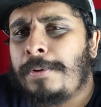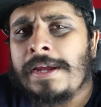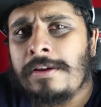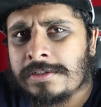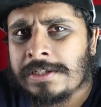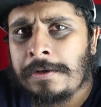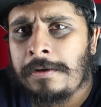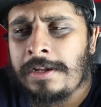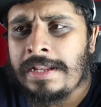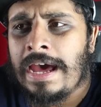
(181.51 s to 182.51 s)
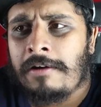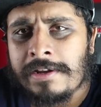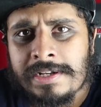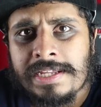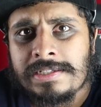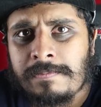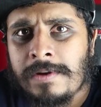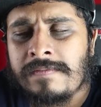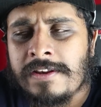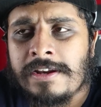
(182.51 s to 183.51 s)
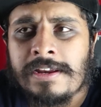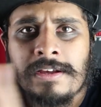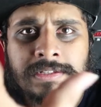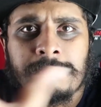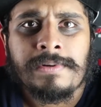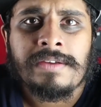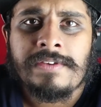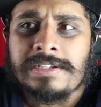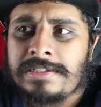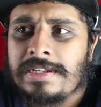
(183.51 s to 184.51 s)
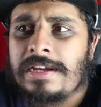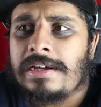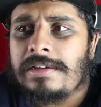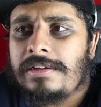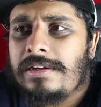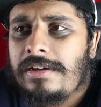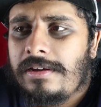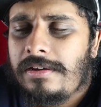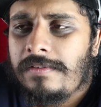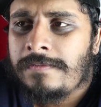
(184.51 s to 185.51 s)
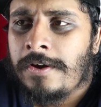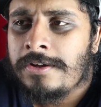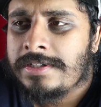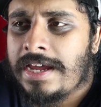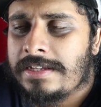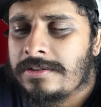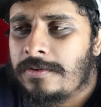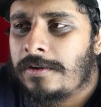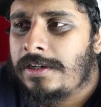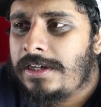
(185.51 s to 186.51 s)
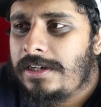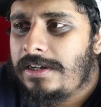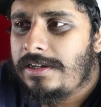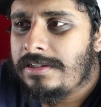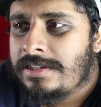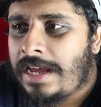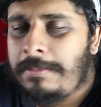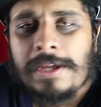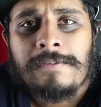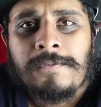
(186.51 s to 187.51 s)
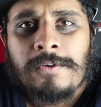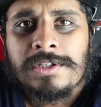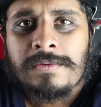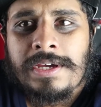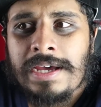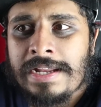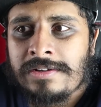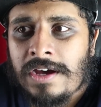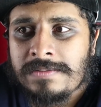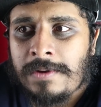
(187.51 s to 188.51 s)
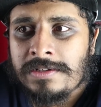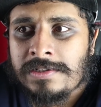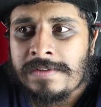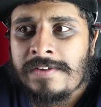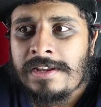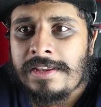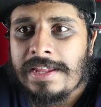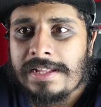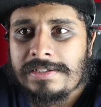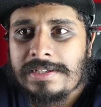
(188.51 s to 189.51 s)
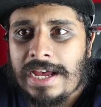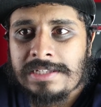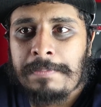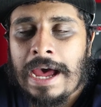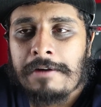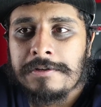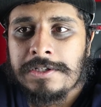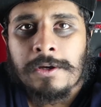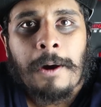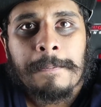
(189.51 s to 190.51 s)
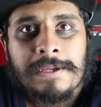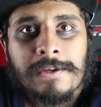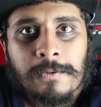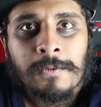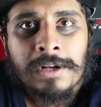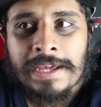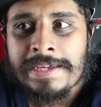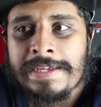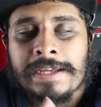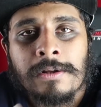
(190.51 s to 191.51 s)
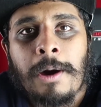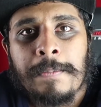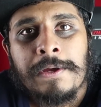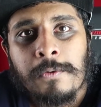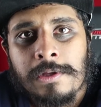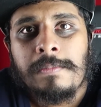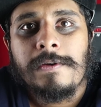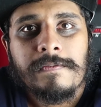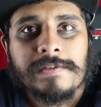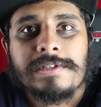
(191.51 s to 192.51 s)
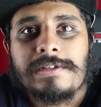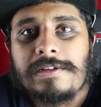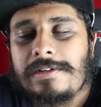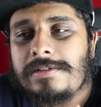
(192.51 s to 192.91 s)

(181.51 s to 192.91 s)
But it looks cooler now in this preview than it does in previous photos that I saw. So yeah, I'm looking forward to it, and Taskmaster is a villain that has powers to copy you. Like, he can copy all your moves.